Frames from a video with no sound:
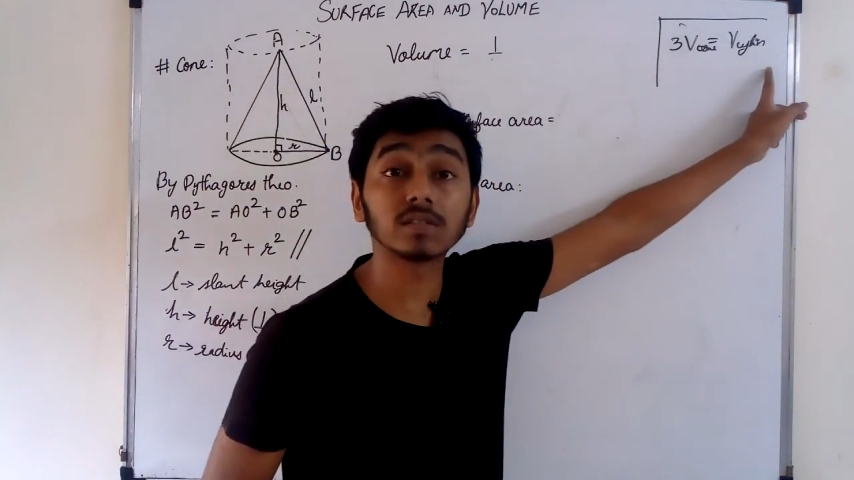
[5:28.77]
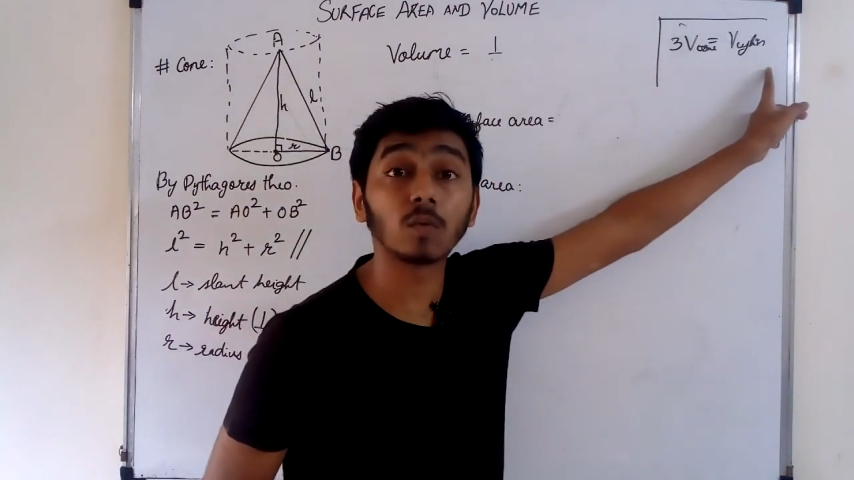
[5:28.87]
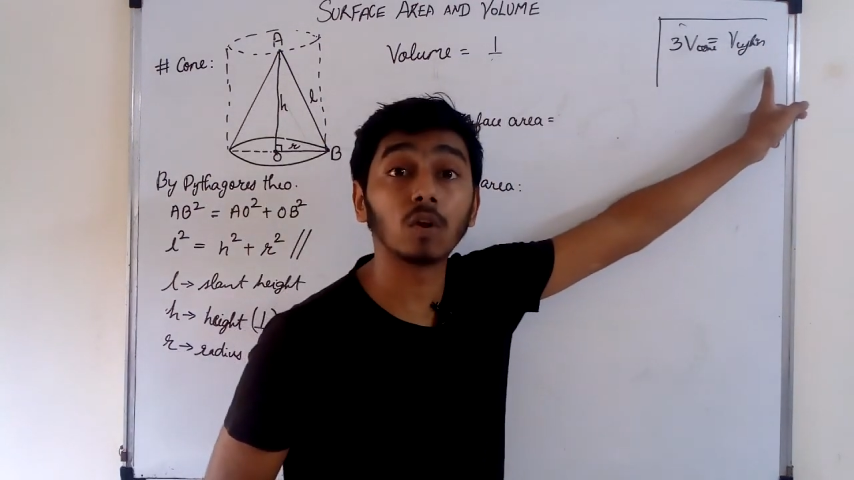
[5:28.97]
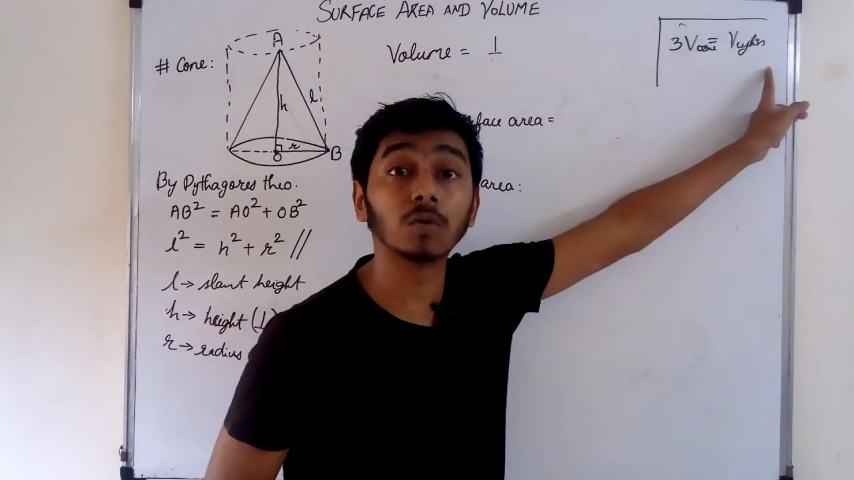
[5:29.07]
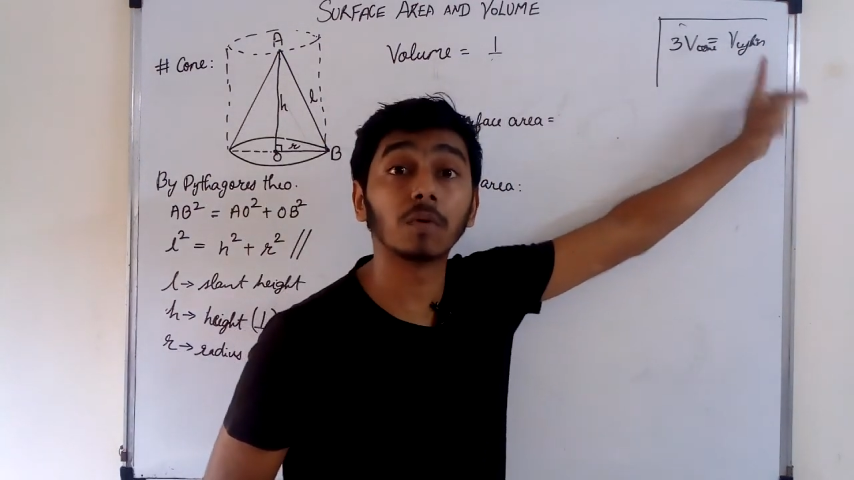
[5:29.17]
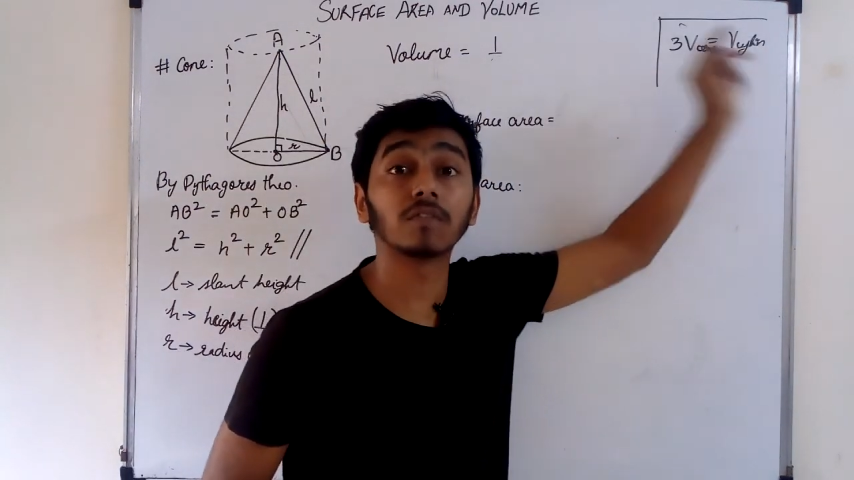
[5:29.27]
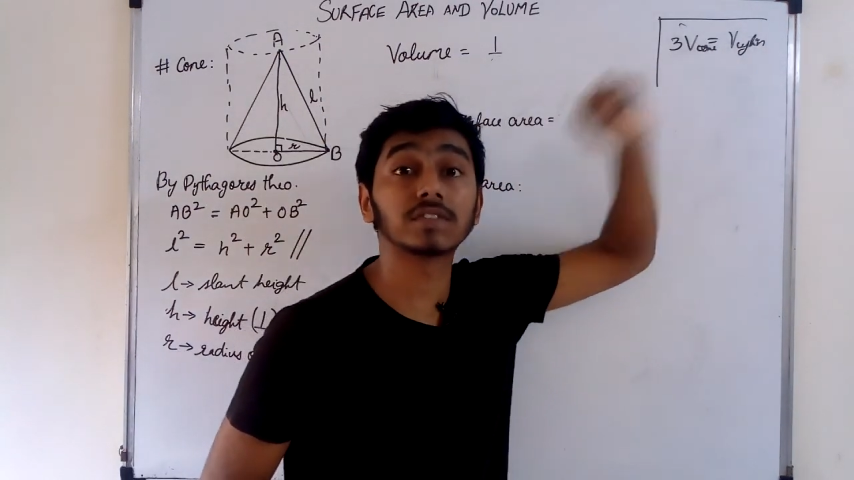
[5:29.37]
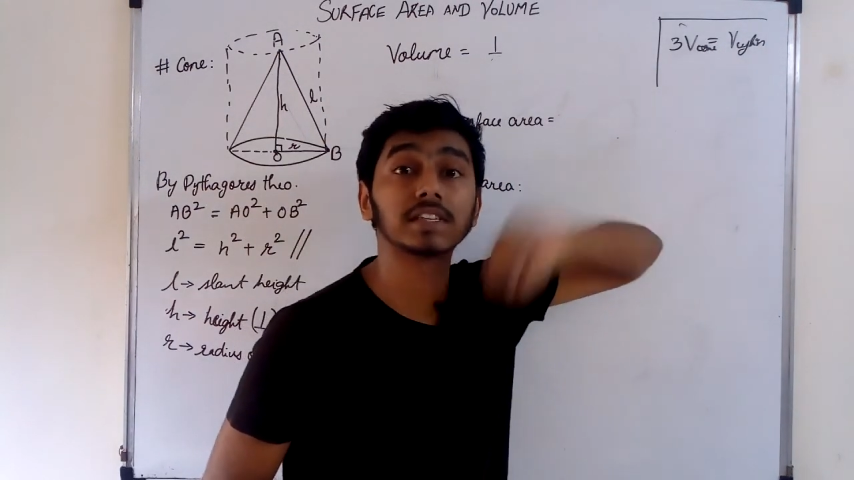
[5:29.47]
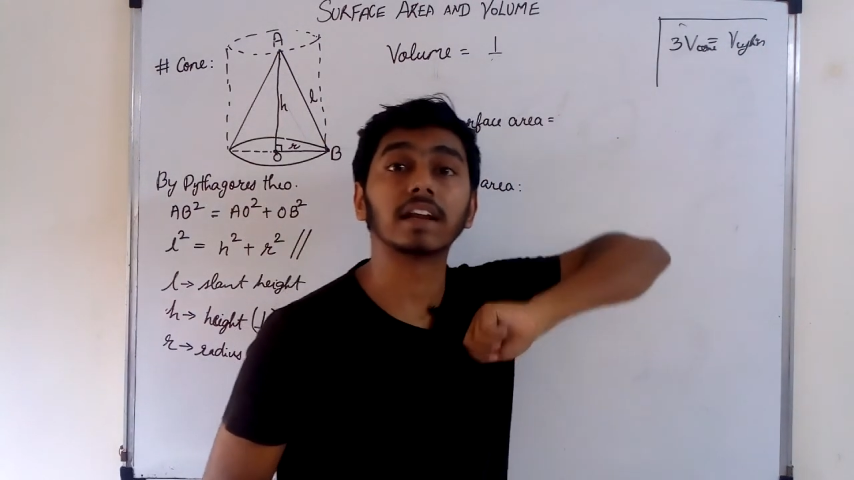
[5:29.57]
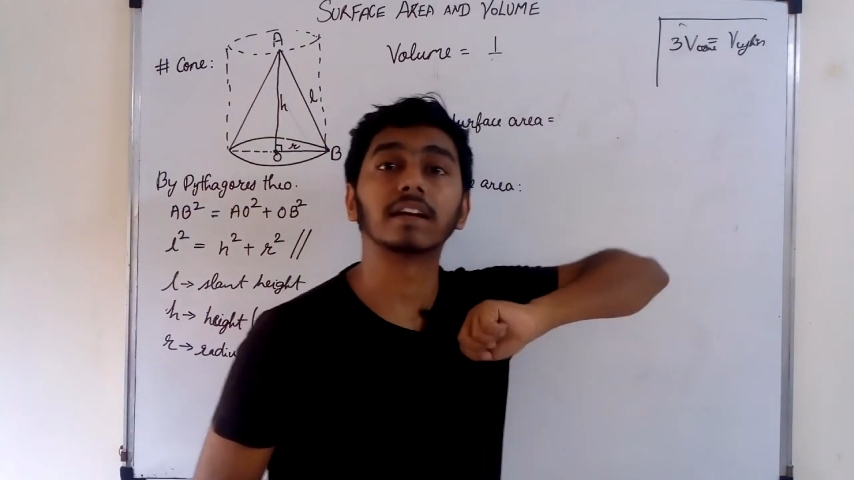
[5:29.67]
volume of
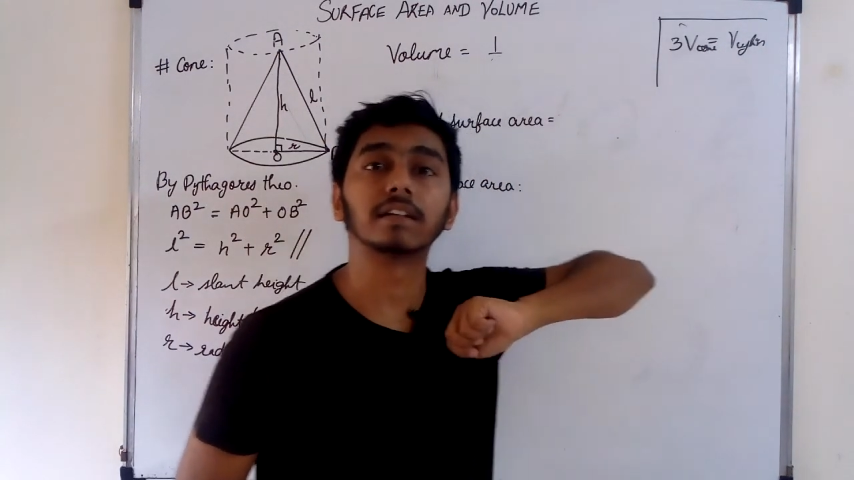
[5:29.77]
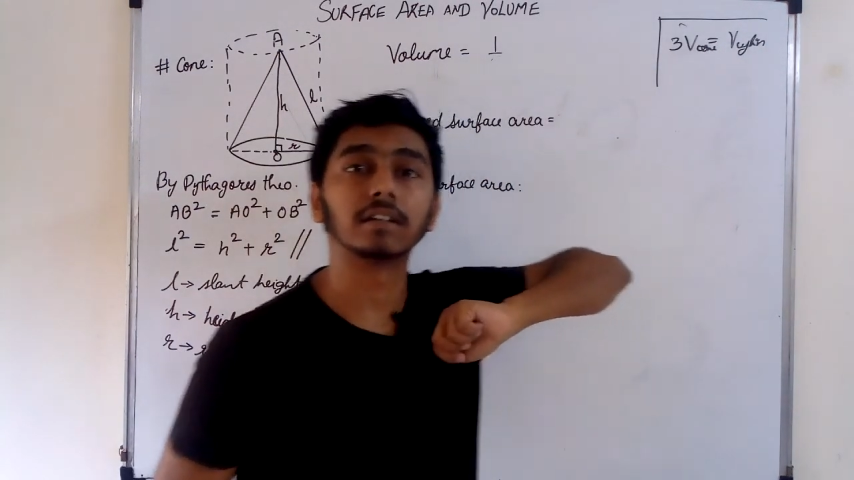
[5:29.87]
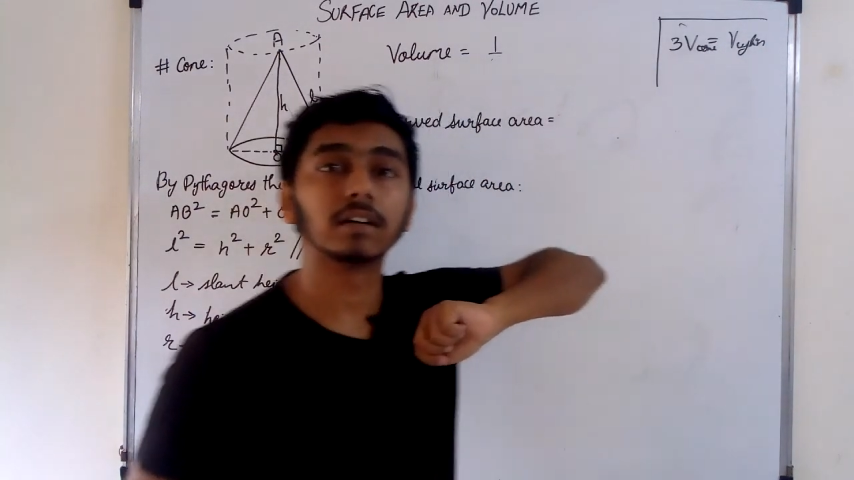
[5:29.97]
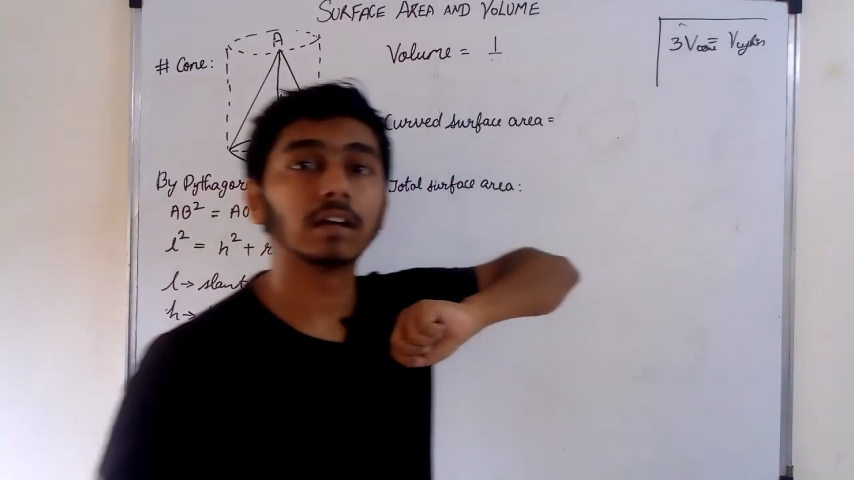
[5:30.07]
cylinder.